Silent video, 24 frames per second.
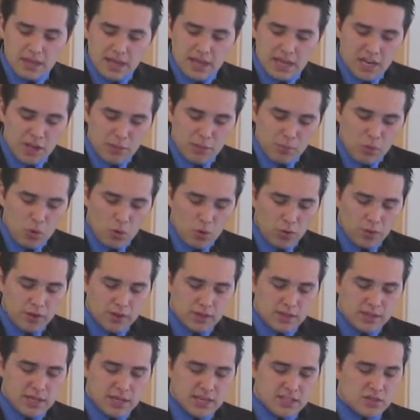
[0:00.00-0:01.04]
and
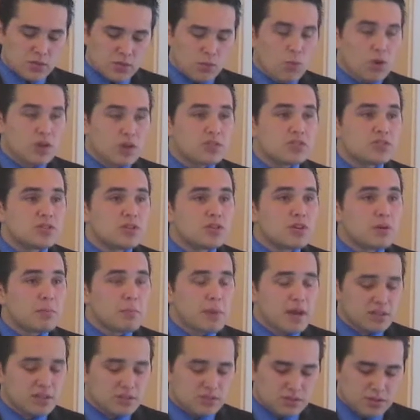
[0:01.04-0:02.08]
abhorrent as it was to their
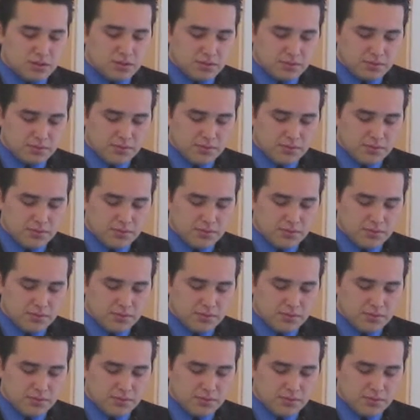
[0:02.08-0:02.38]
master.